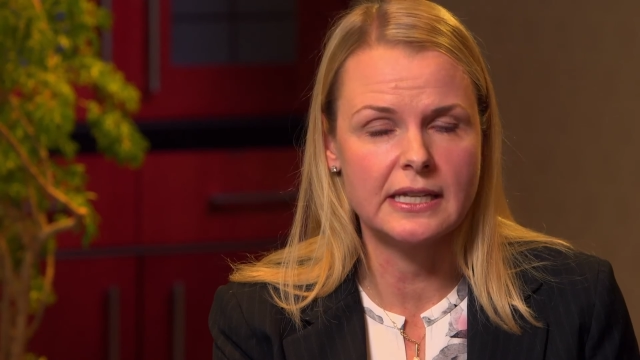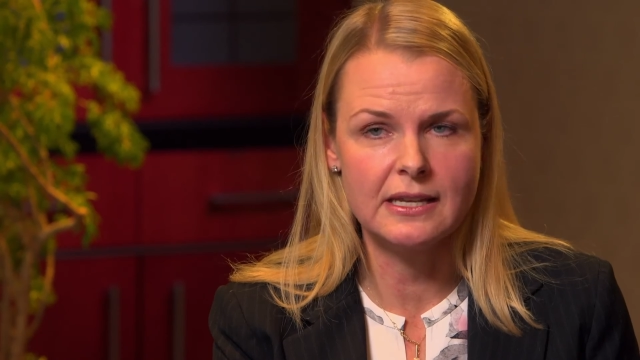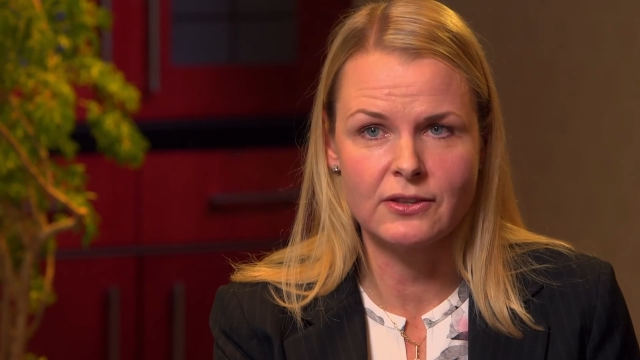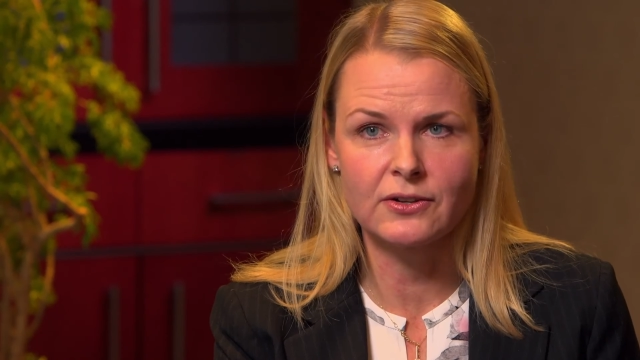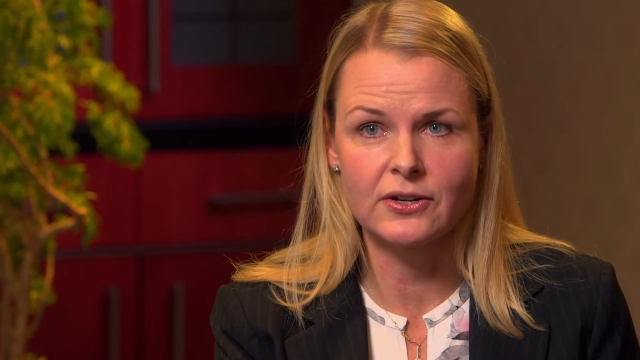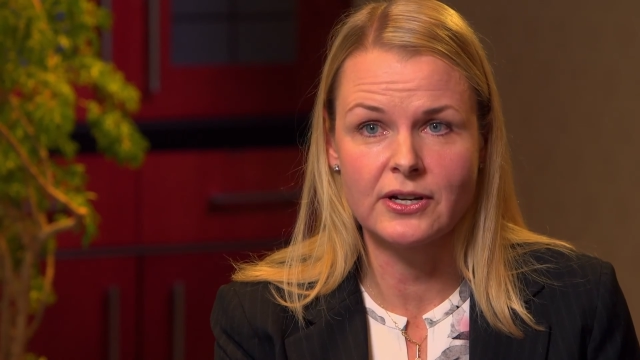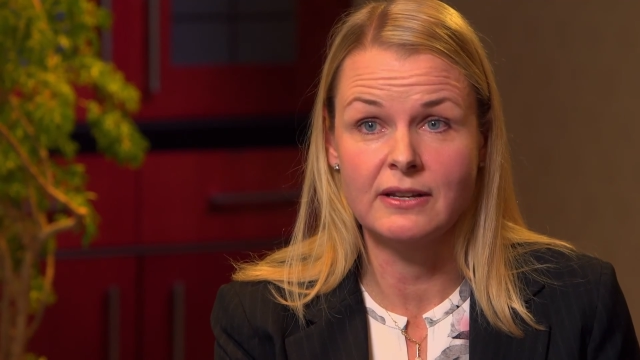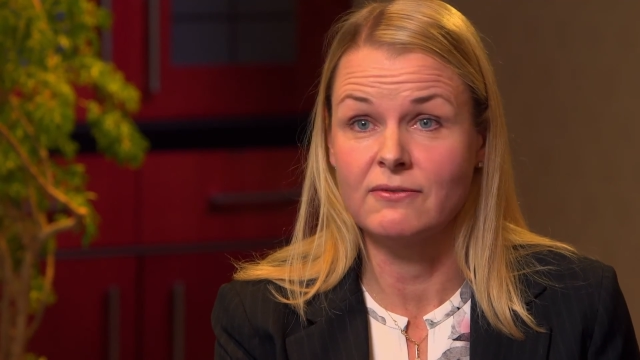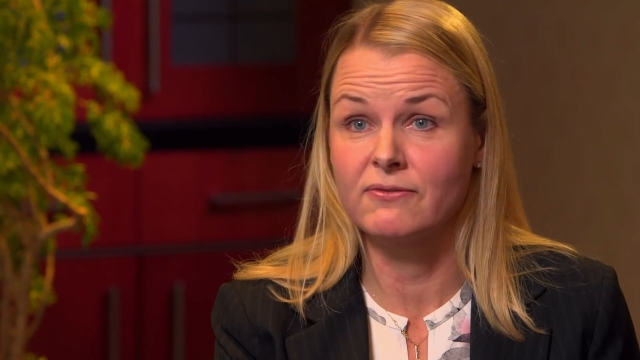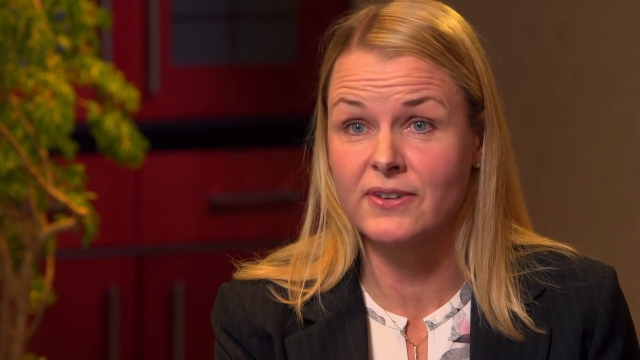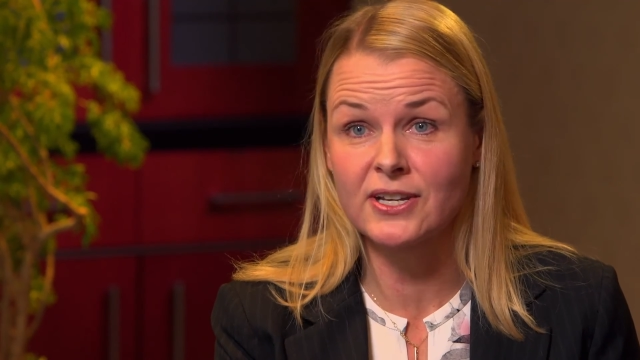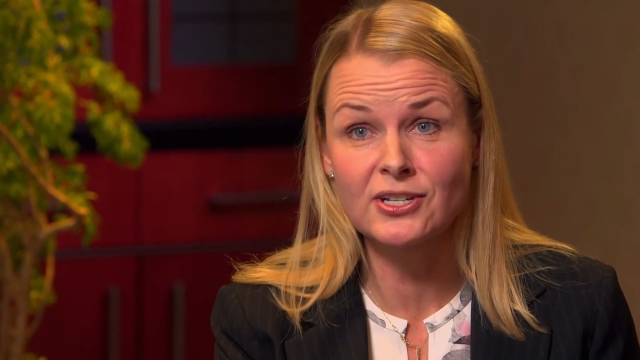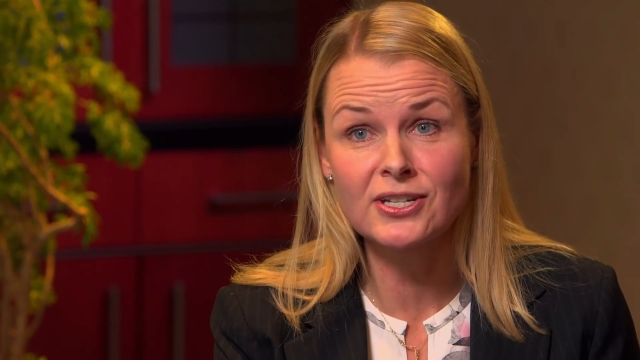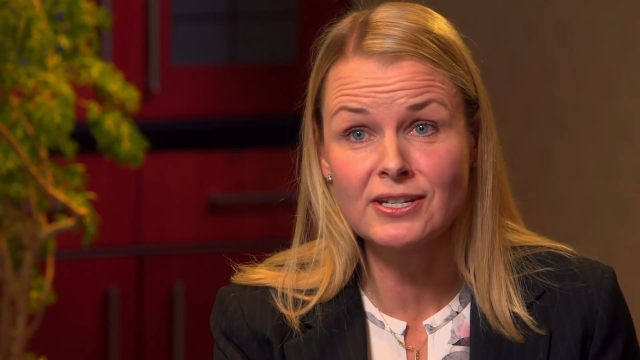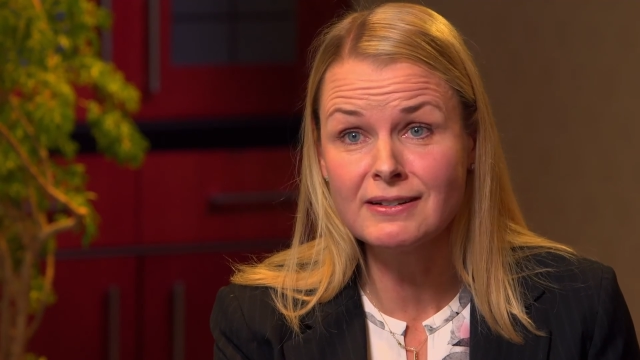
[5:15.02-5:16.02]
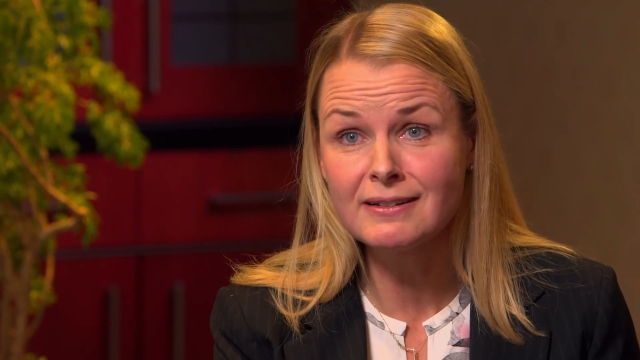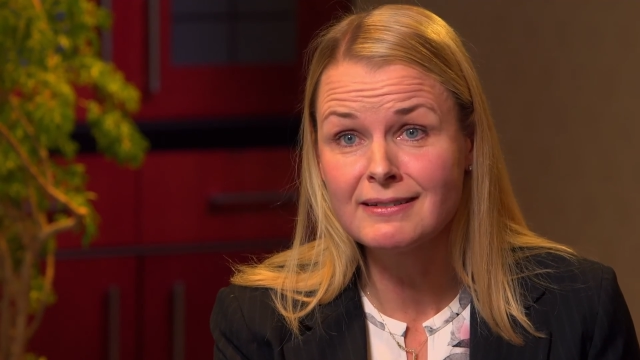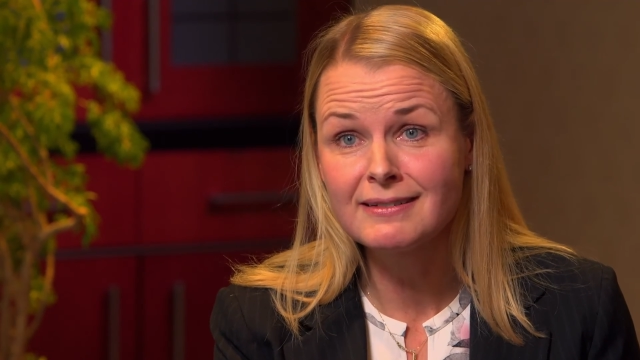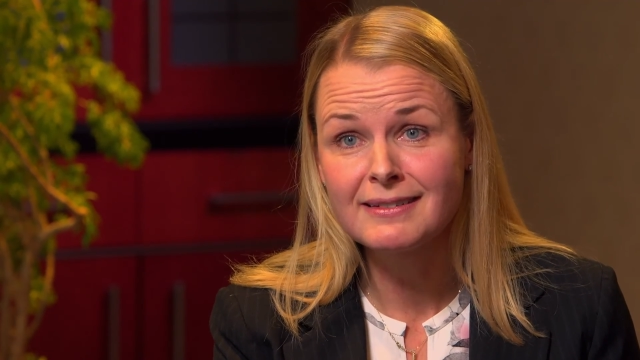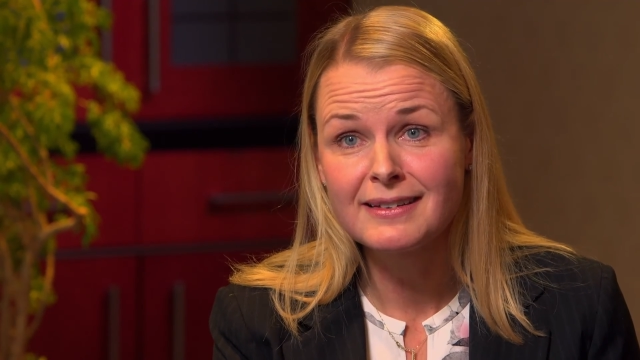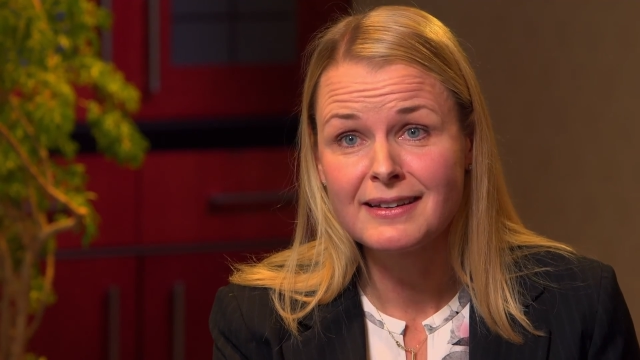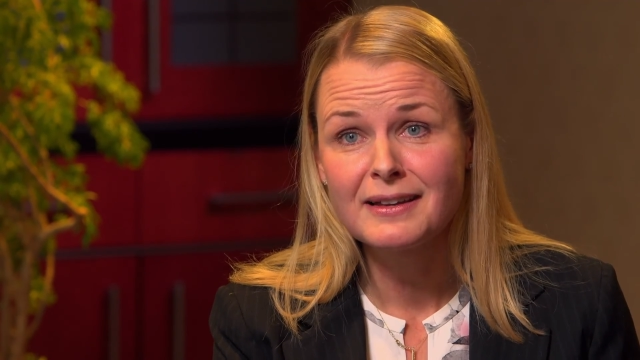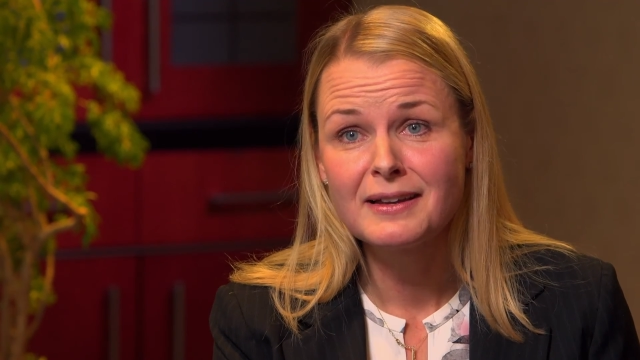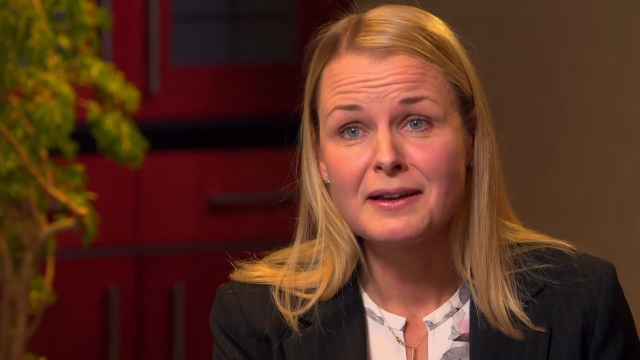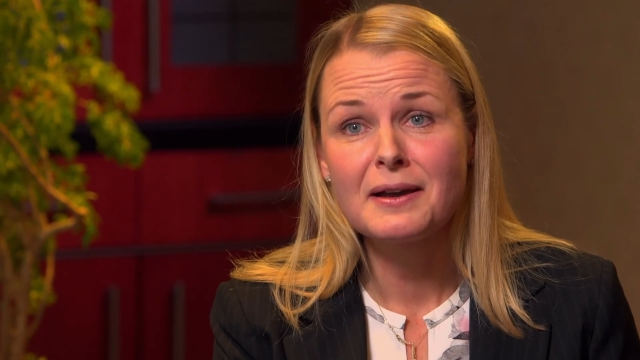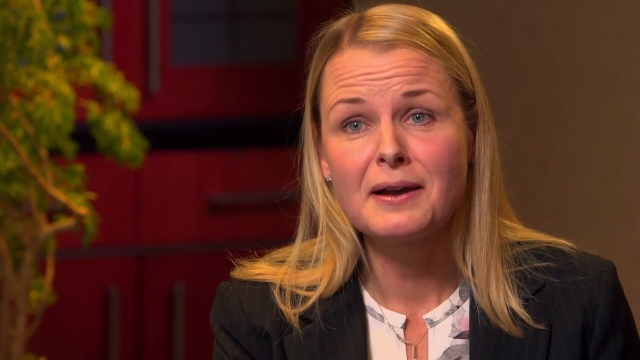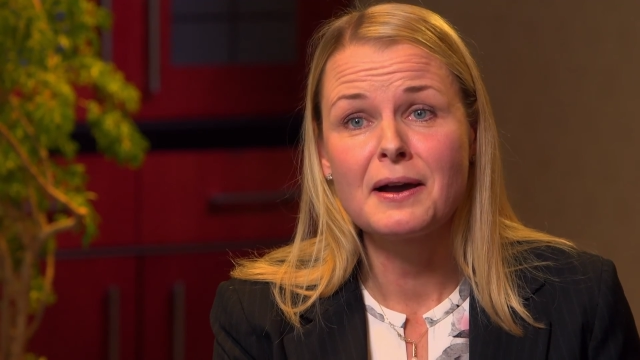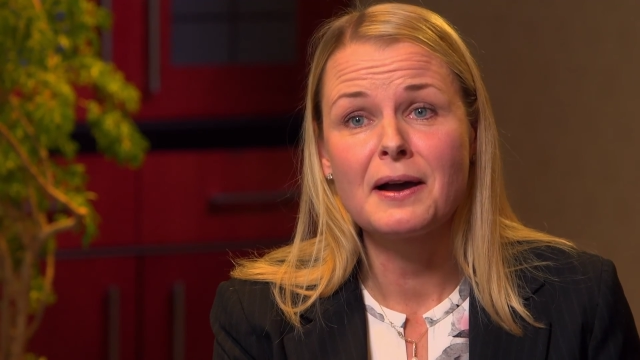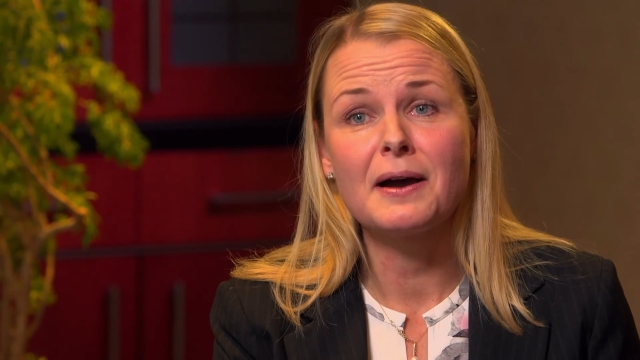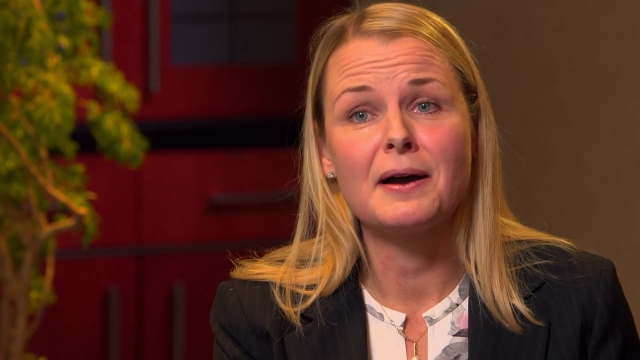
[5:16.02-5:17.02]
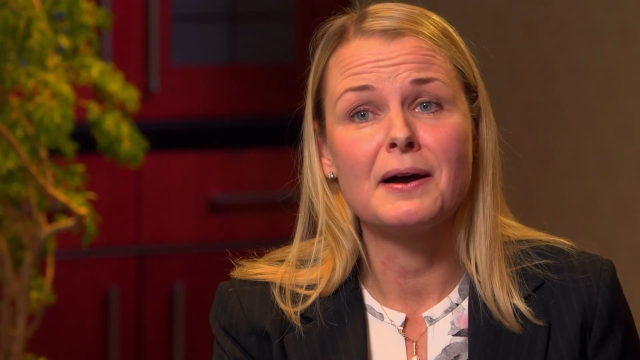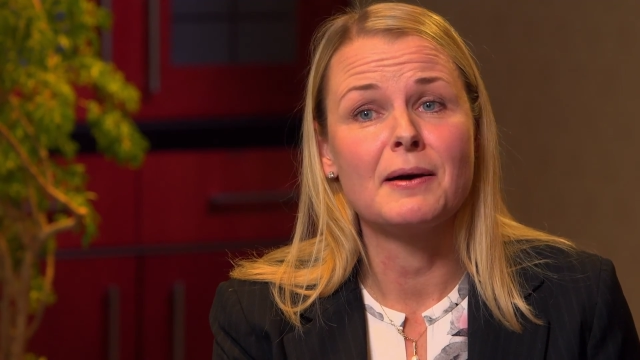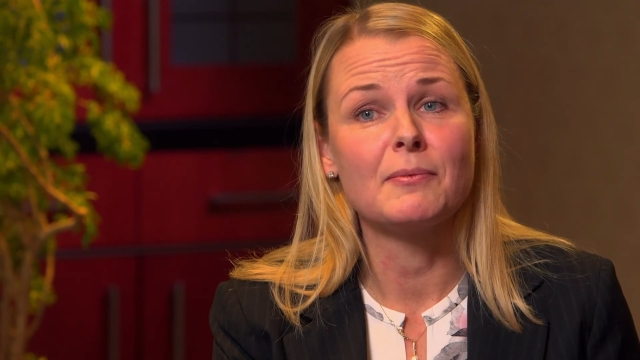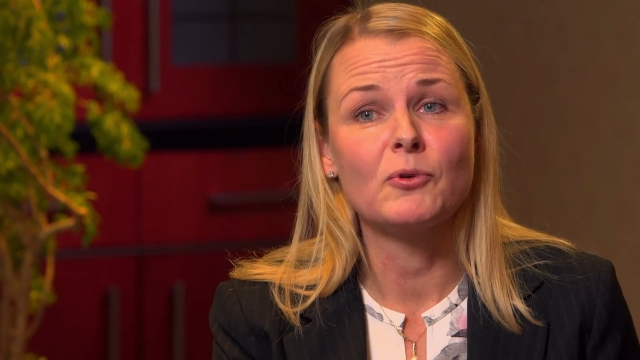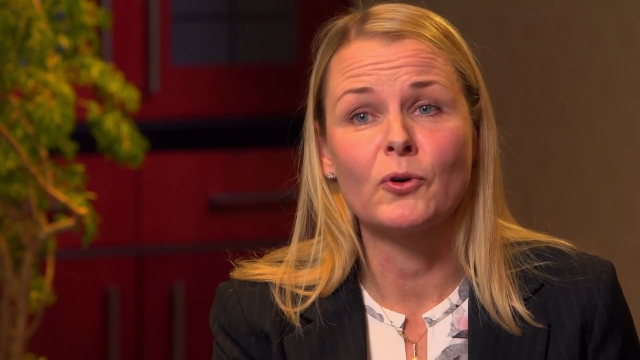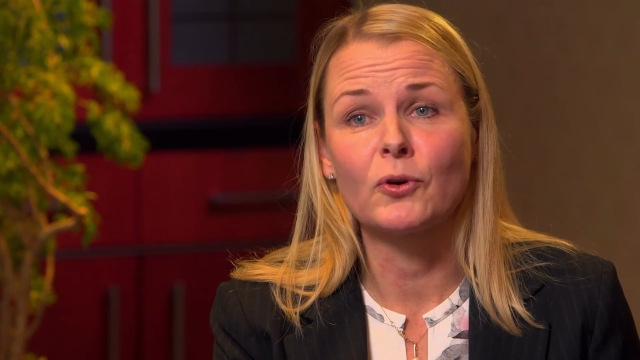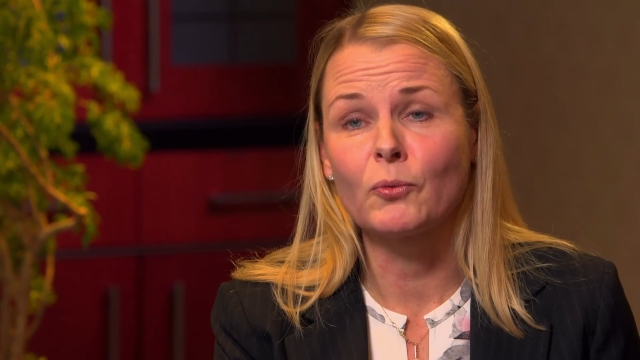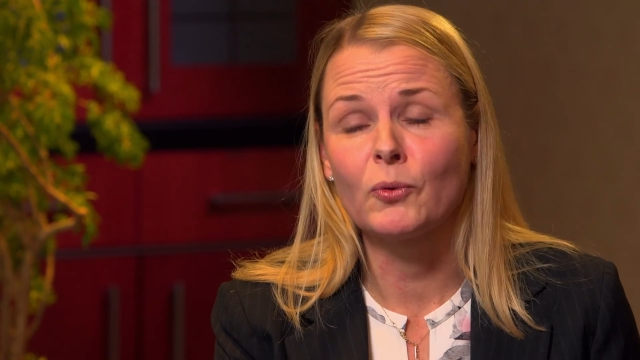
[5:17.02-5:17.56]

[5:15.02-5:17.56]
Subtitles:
either in fiction or